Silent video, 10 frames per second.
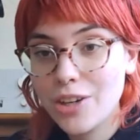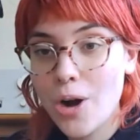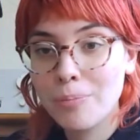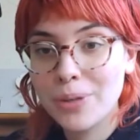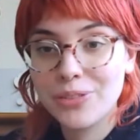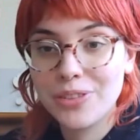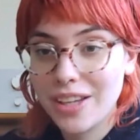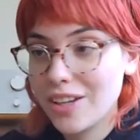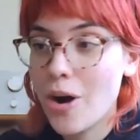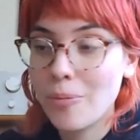
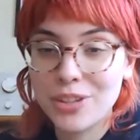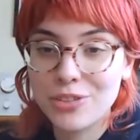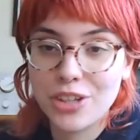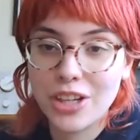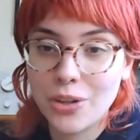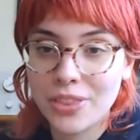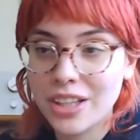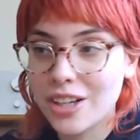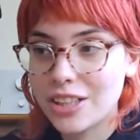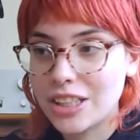commentary on the
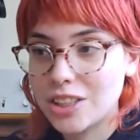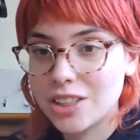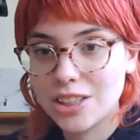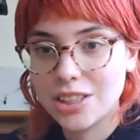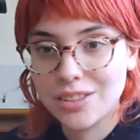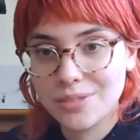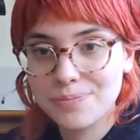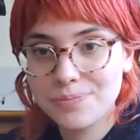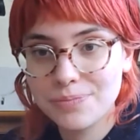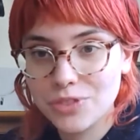current
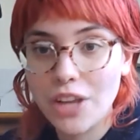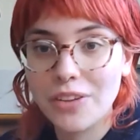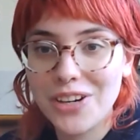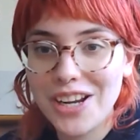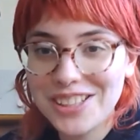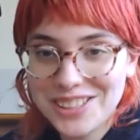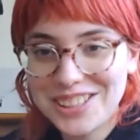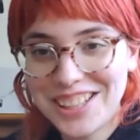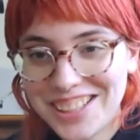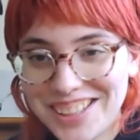
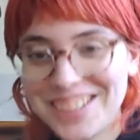generation,